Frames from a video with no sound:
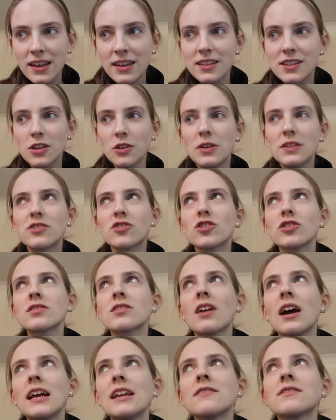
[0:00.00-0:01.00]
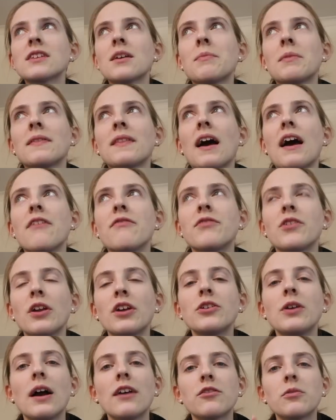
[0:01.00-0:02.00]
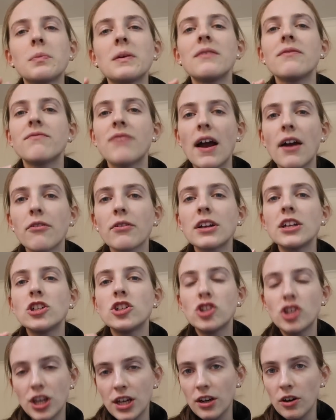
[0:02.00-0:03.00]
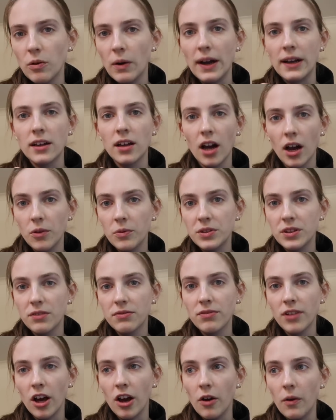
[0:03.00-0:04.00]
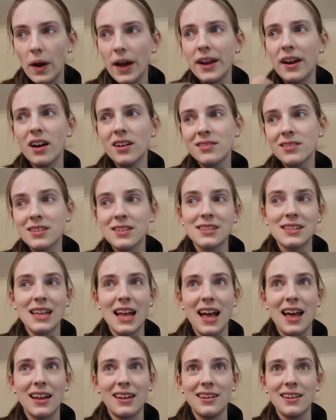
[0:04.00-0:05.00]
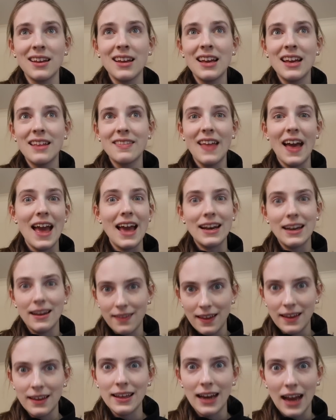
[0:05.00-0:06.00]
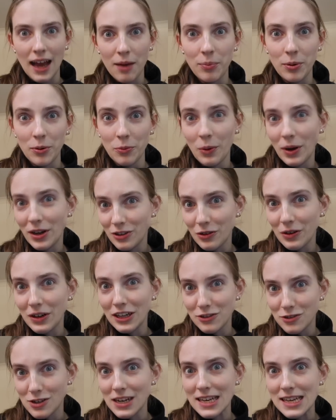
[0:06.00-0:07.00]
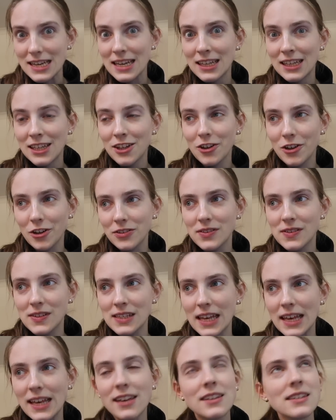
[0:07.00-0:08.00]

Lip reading: So it's just kind of something that I feel like you have to be very chill and go with the flow and understand that anything can happen when you're literally on sea.